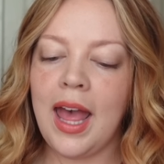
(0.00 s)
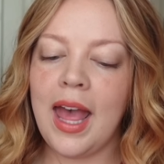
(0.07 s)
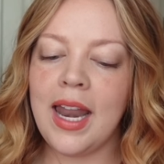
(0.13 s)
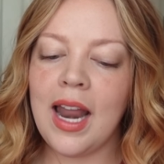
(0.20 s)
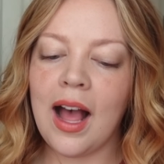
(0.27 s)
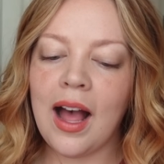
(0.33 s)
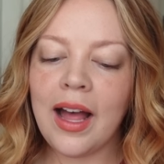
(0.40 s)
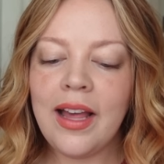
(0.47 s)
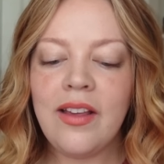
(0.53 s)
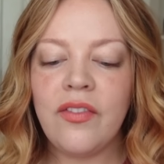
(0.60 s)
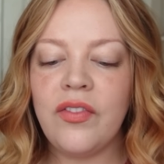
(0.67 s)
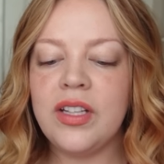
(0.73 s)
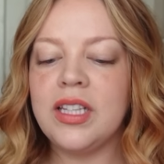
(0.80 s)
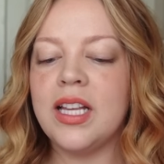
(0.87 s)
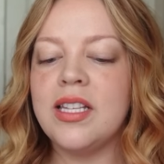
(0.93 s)
And I
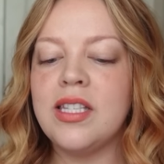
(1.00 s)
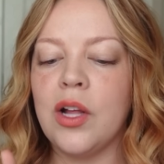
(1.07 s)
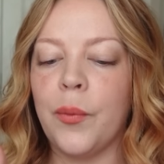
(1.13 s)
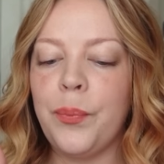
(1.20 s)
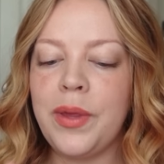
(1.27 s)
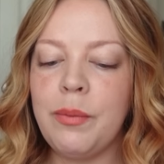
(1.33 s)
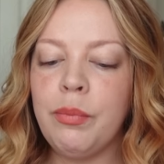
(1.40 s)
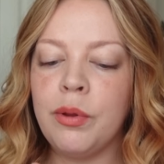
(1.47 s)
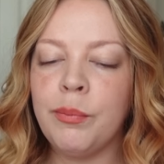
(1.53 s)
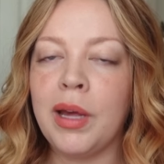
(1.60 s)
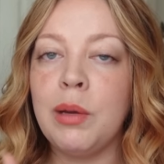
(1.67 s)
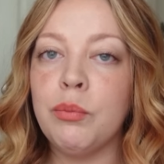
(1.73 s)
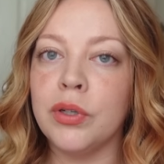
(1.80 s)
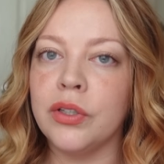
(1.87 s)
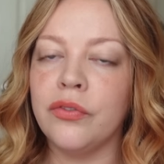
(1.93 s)
feel as though people
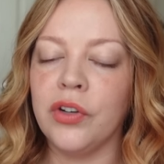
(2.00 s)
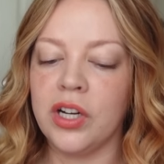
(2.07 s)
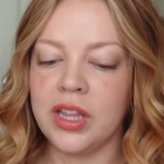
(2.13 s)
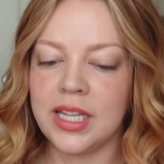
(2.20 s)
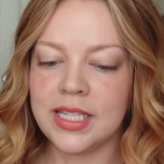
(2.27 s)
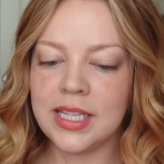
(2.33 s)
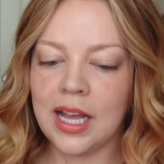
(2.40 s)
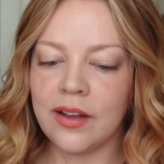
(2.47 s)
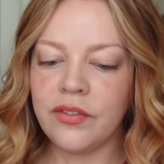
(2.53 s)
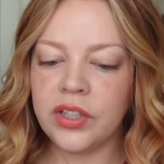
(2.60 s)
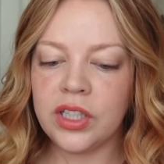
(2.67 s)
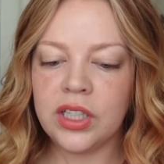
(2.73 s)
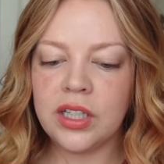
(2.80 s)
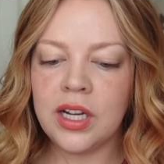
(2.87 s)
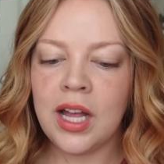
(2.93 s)
might prefer this
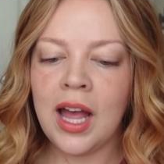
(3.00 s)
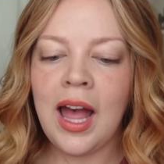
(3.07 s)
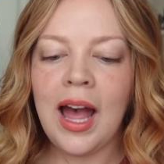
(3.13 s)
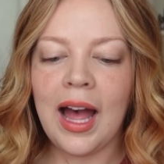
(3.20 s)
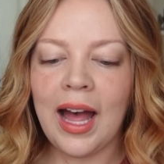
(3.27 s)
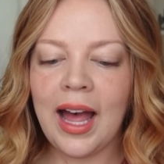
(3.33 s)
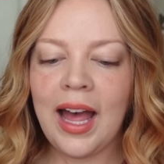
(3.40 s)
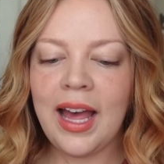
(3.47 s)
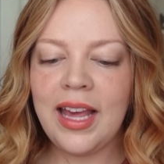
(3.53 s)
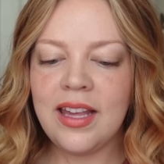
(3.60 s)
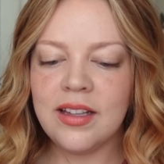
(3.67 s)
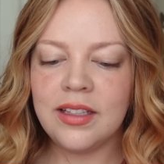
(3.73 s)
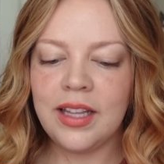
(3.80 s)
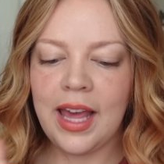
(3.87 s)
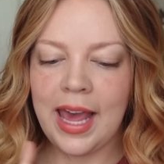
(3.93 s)
cover.
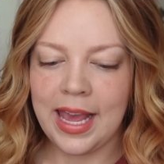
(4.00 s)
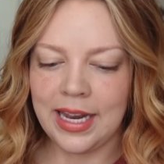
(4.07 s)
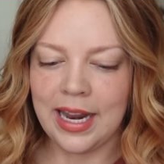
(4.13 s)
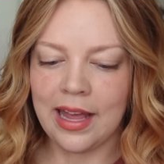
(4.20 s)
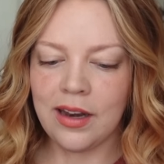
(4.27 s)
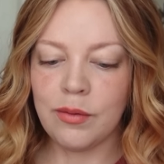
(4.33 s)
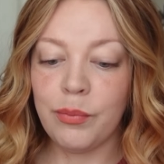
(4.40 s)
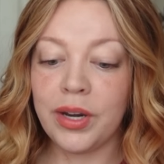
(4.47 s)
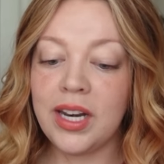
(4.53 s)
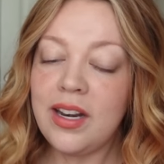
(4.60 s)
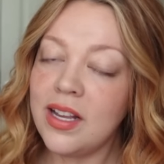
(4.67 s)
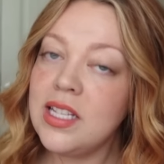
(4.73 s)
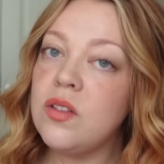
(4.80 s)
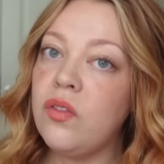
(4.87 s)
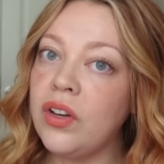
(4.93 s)
I hate it, but it
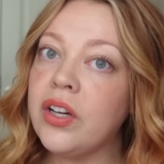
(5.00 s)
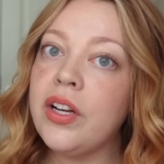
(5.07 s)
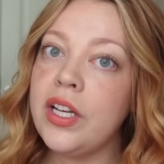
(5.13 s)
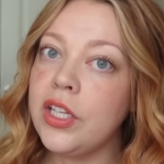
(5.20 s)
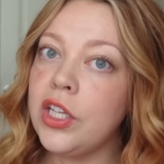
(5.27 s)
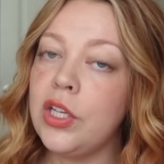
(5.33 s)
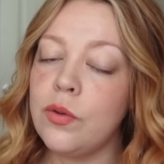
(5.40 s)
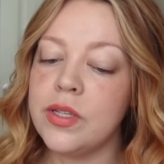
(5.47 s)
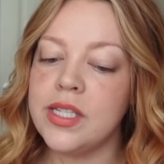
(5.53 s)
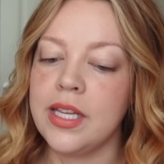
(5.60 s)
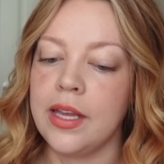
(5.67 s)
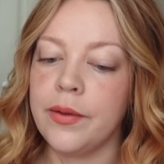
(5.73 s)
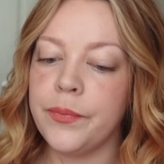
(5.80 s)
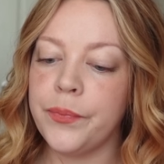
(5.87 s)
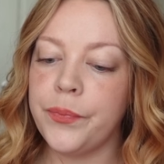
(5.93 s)
is very
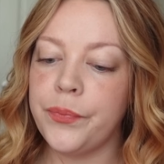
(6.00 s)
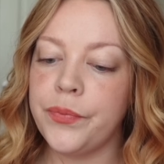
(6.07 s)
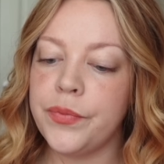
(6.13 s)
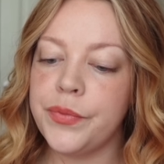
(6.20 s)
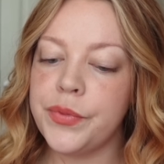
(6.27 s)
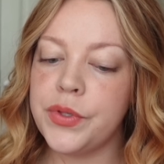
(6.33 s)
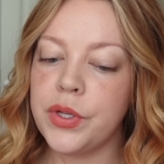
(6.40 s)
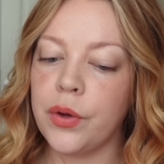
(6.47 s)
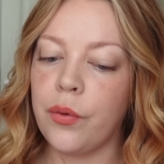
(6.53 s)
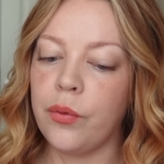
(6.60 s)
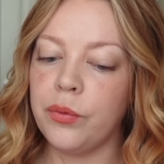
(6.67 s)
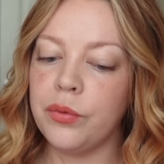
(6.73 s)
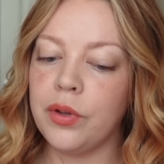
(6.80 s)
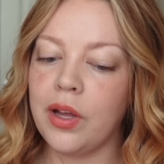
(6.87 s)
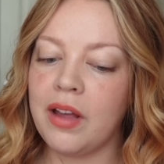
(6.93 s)
cutesy.
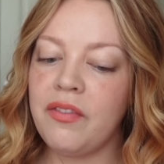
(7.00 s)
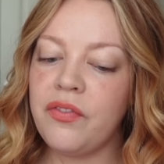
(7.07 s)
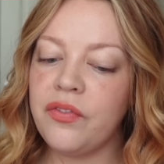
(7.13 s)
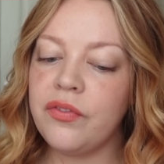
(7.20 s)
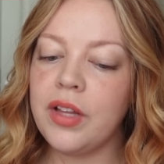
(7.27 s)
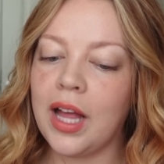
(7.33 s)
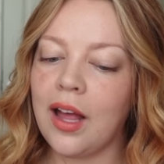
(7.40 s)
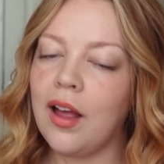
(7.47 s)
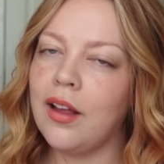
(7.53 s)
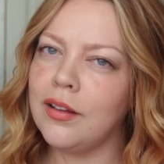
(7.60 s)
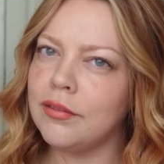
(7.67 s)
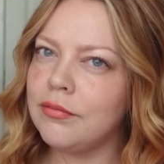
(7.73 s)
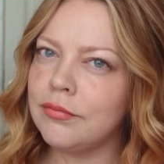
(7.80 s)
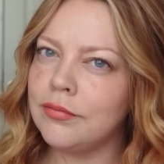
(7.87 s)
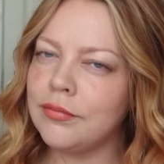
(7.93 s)
So I,
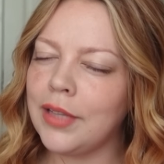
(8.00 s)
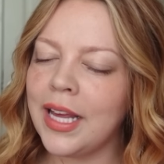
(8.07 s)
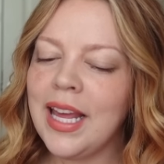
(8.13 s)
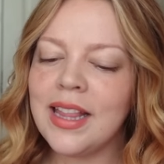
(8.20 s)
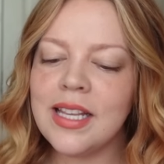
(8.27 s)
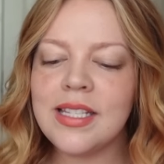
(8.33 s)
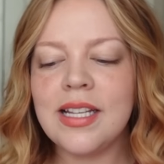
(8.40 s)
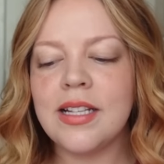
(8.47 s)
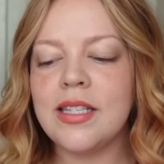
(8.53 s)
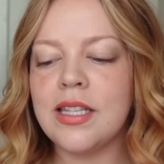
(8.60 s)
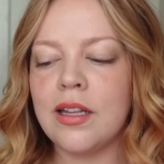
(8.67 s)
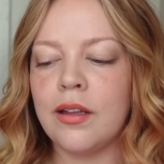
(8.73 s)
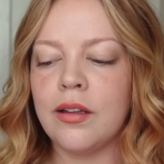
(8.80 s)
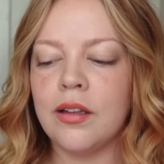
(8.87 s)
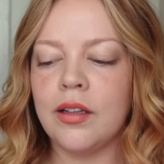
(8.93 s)
I get the sense
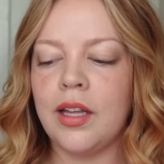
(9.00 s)
that